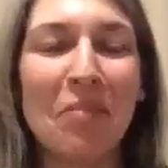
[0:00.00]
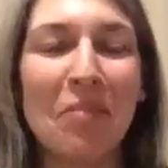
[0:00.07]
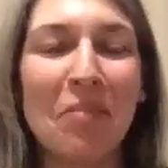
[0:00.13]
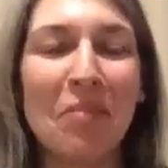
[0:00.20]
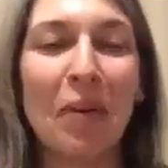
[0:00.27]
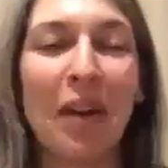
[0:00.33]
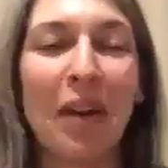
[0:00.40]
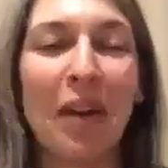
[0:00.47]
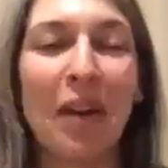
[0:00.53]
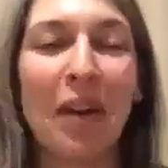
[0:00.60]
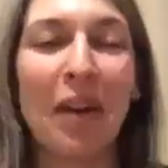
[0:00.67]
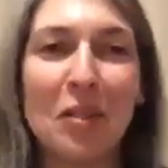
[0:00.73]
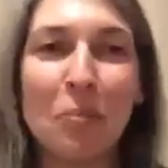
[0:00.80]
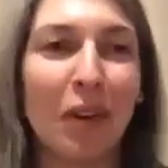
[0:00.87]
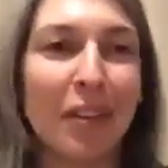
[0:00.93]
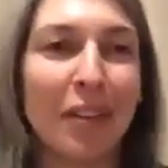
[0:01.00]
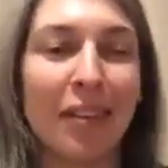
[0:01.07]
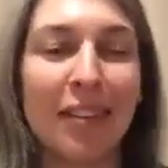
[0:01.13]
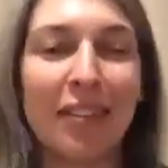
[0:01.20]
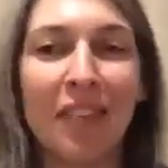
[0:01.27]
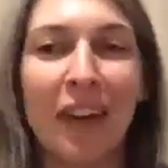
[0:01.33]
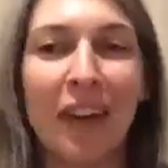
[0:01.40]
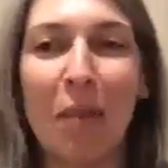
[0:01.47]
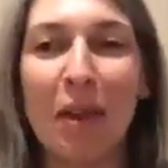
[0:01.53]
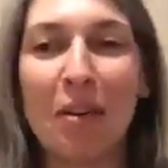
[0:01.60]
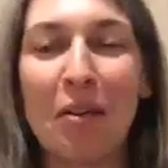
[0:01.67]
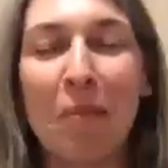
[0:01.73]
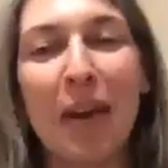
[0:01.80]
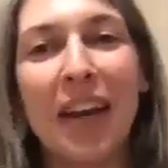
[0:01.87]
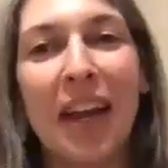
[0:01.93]
but I'm on Facebook. You can find me
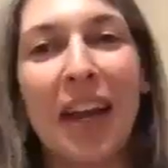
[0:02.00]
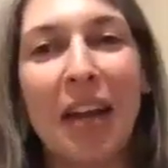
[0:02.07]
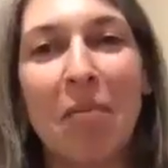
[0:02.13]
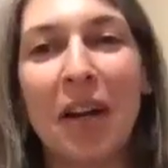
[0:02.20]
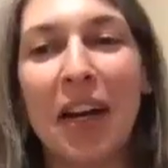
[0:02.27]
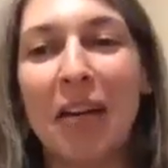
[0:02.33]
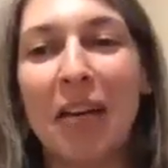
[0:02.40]
under my name.